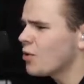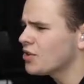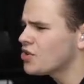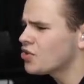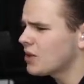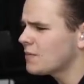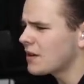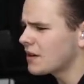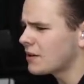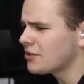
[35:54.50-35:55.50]
did one stream
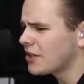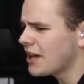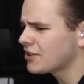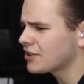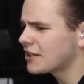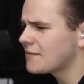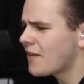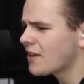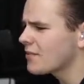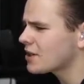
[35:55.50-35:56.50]
there, and I was actually
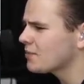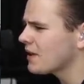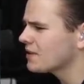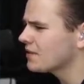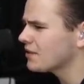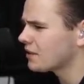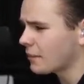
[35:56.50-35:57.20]
very much pleasantly